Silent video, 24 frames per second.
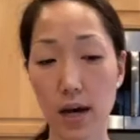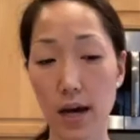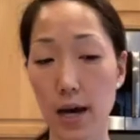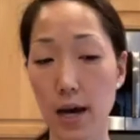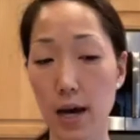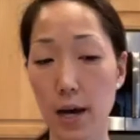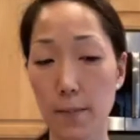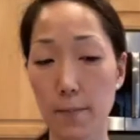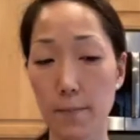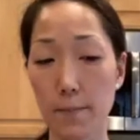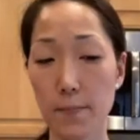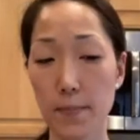
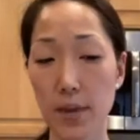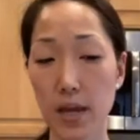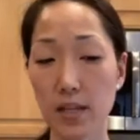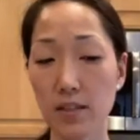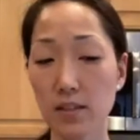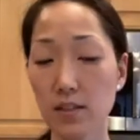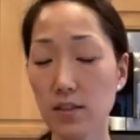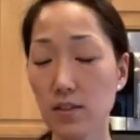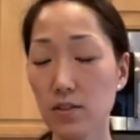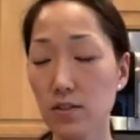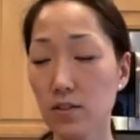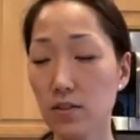
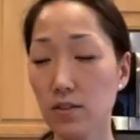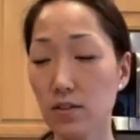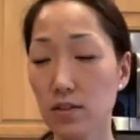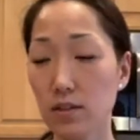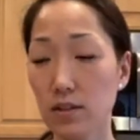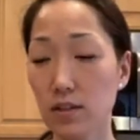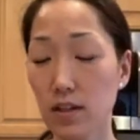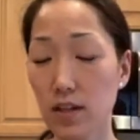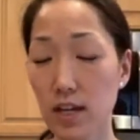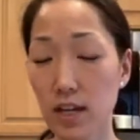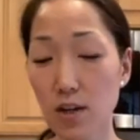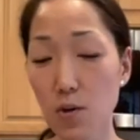and
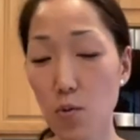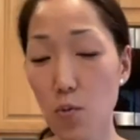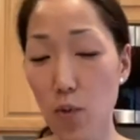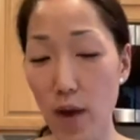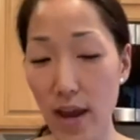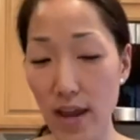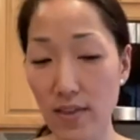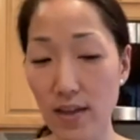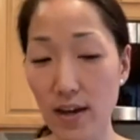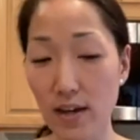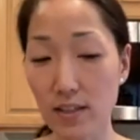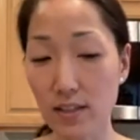in a
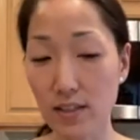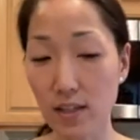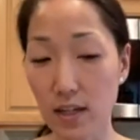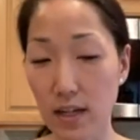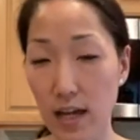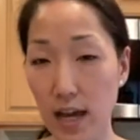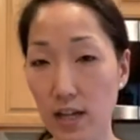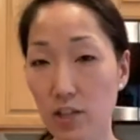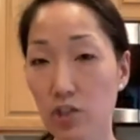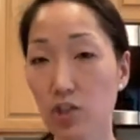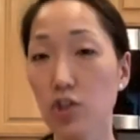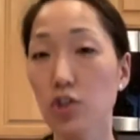way that's
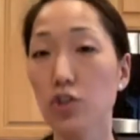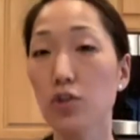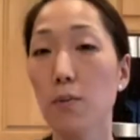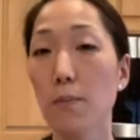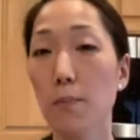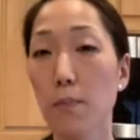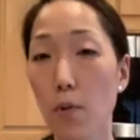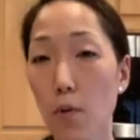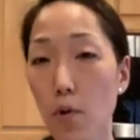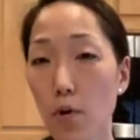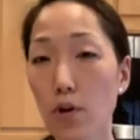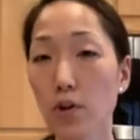going to actually
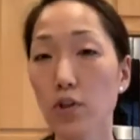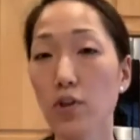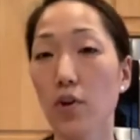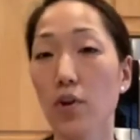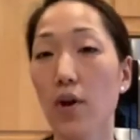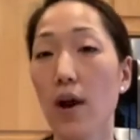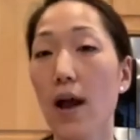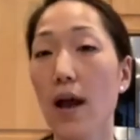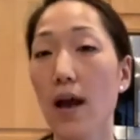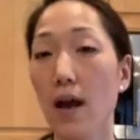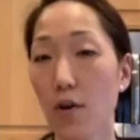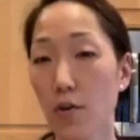support
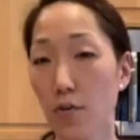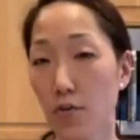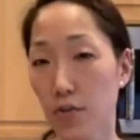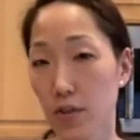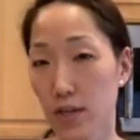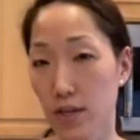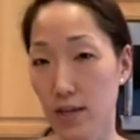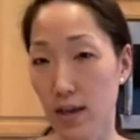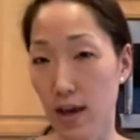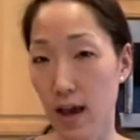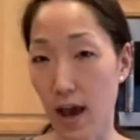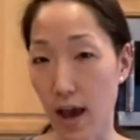your
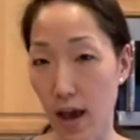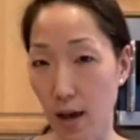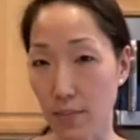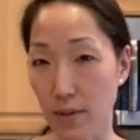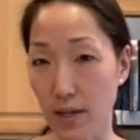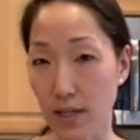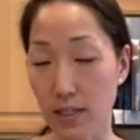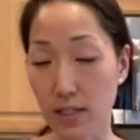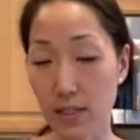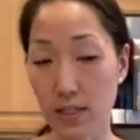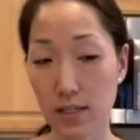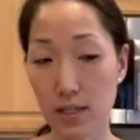healthy
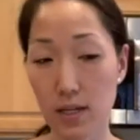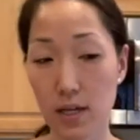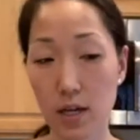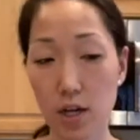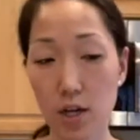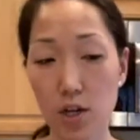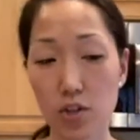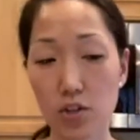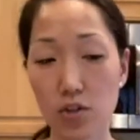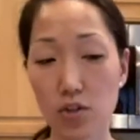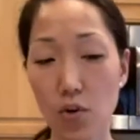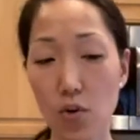habits.
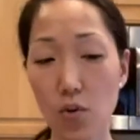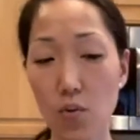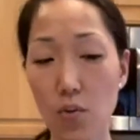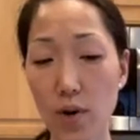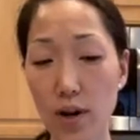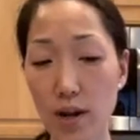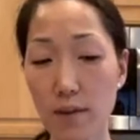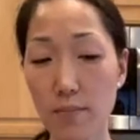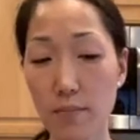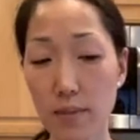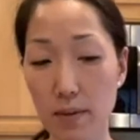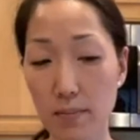So
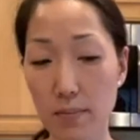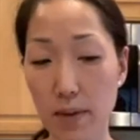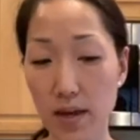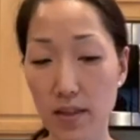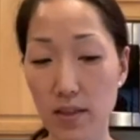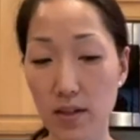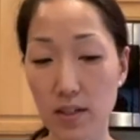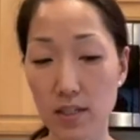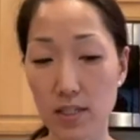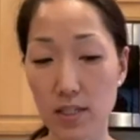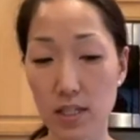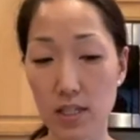what I mean
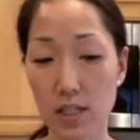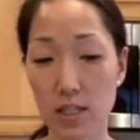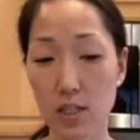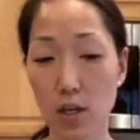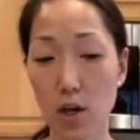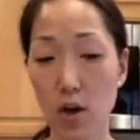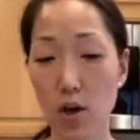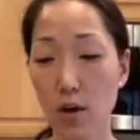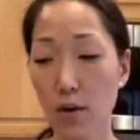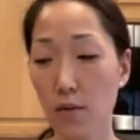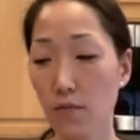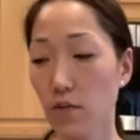by this
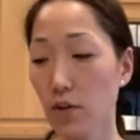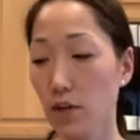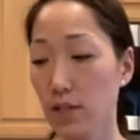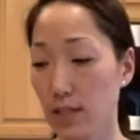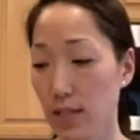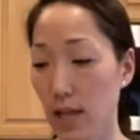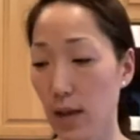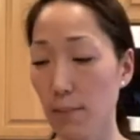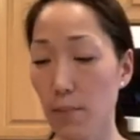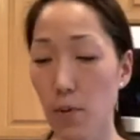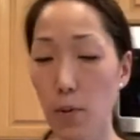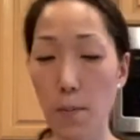is, for
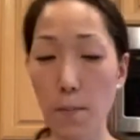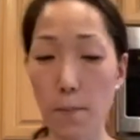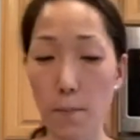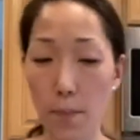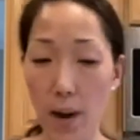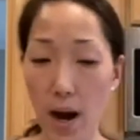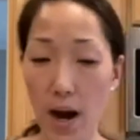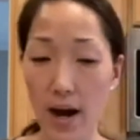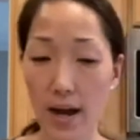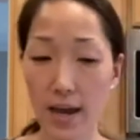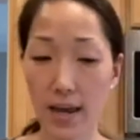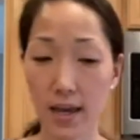example,
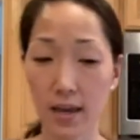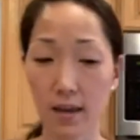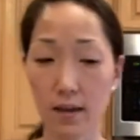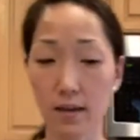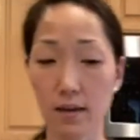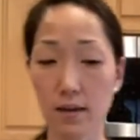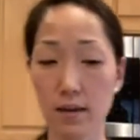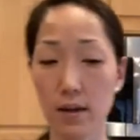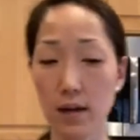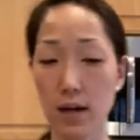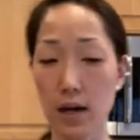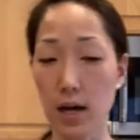
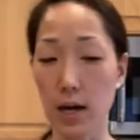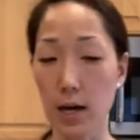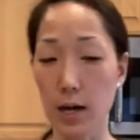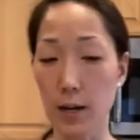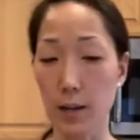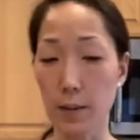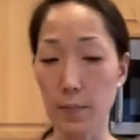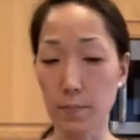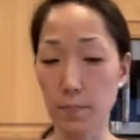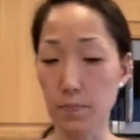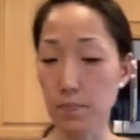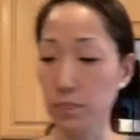buying
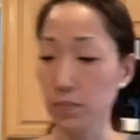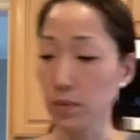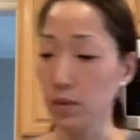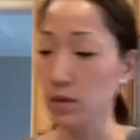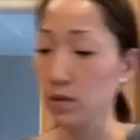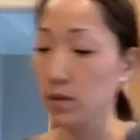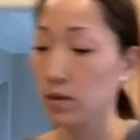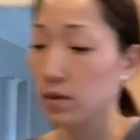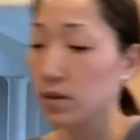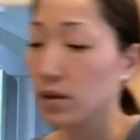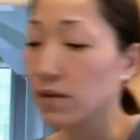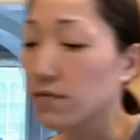
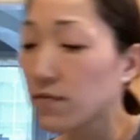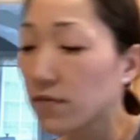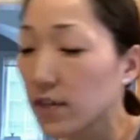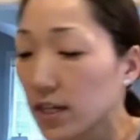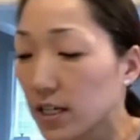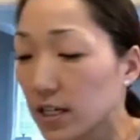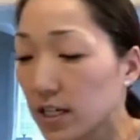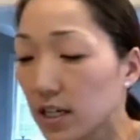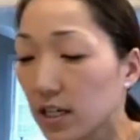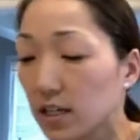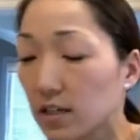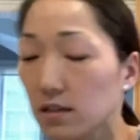
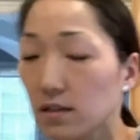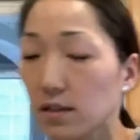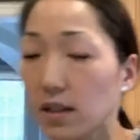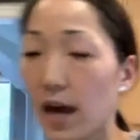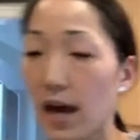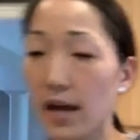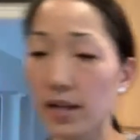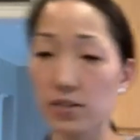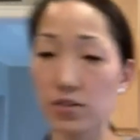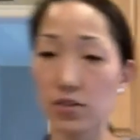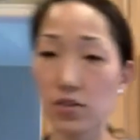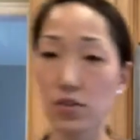convenient
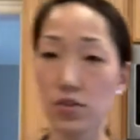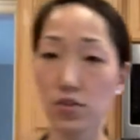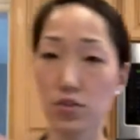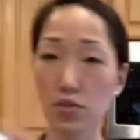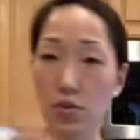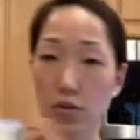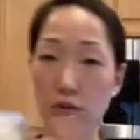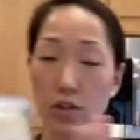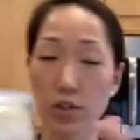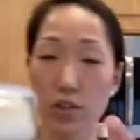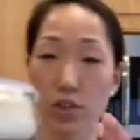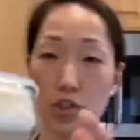glass
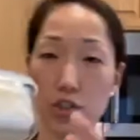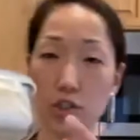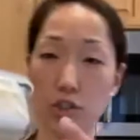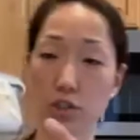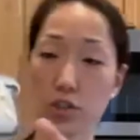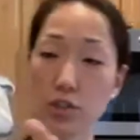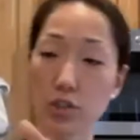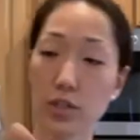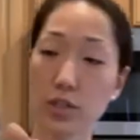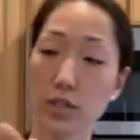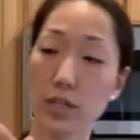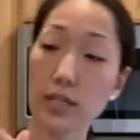
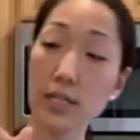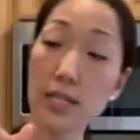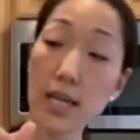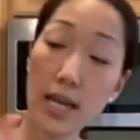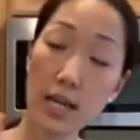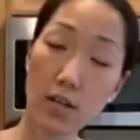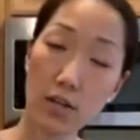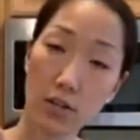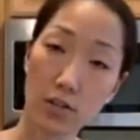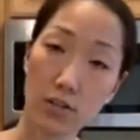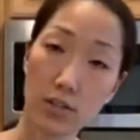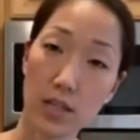storage
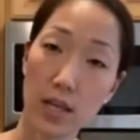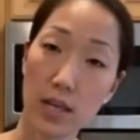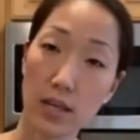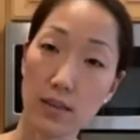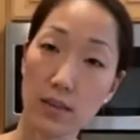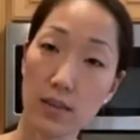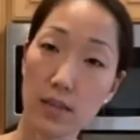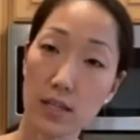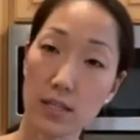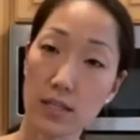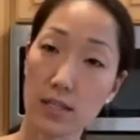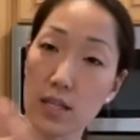containers
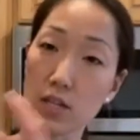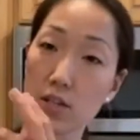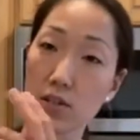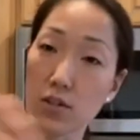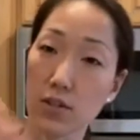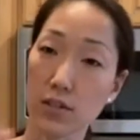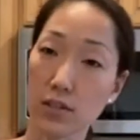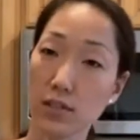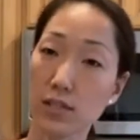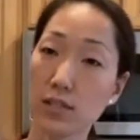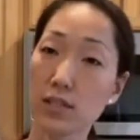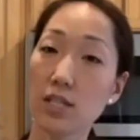like this that
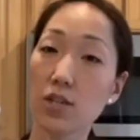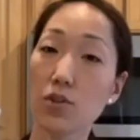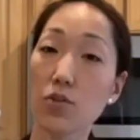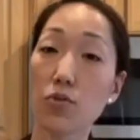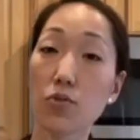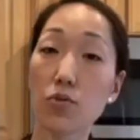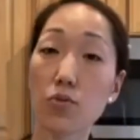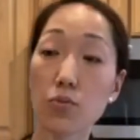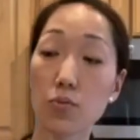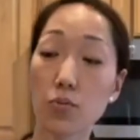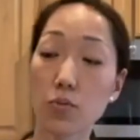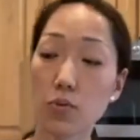you can see
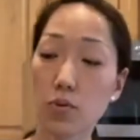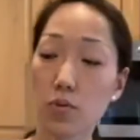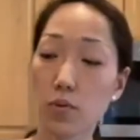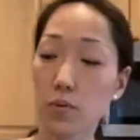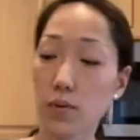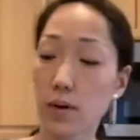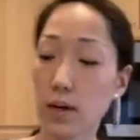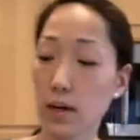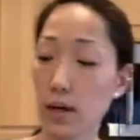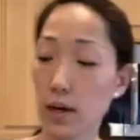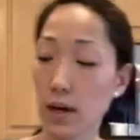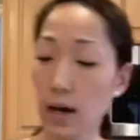
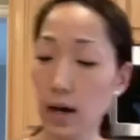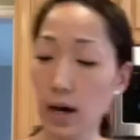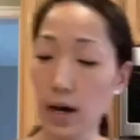through.